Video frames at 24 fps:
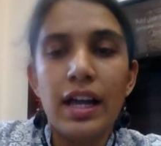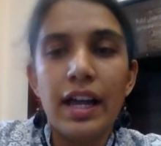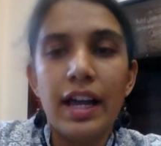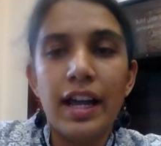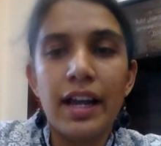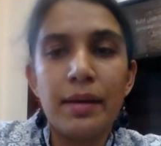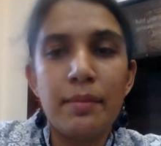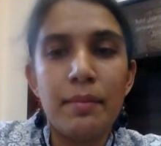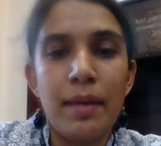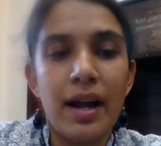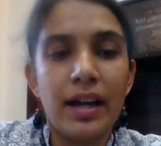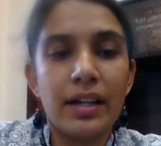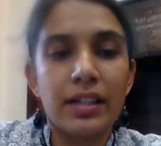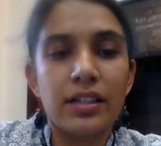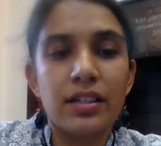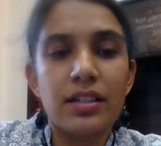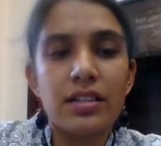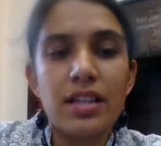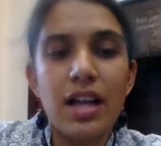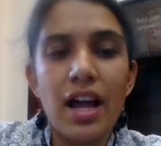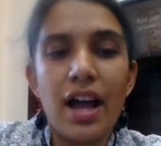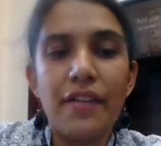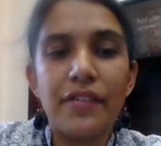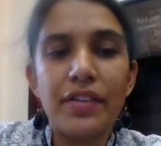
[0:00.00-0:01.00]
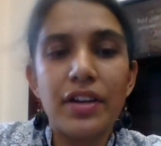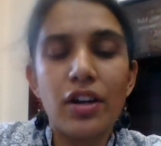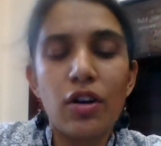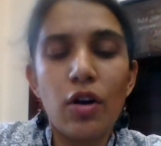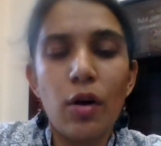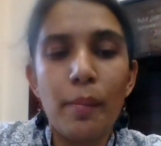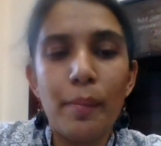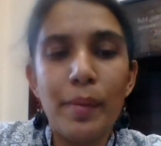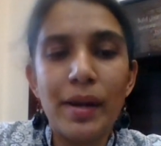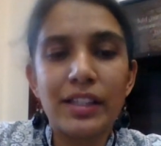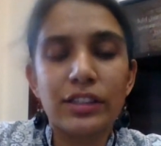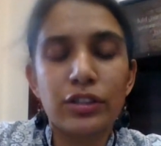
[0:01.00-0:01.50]
In matters having
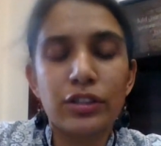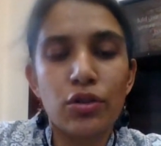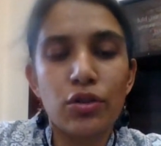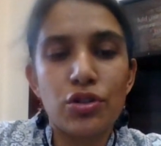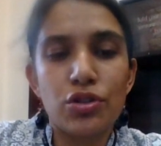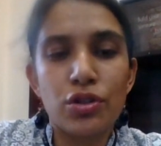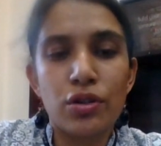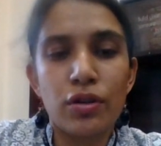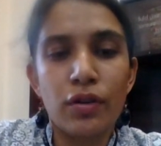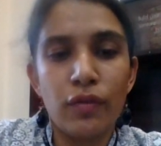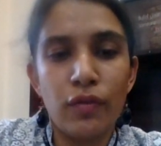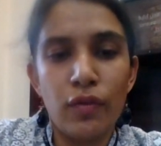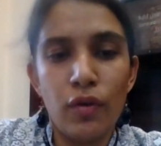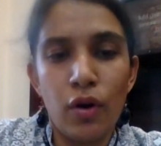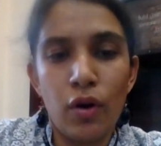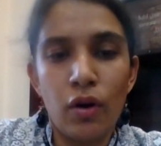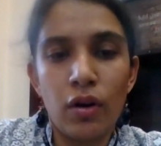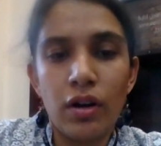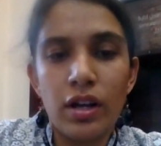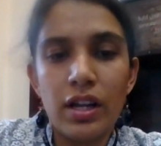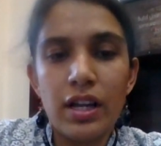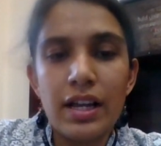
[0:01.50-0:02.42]
complex question of law,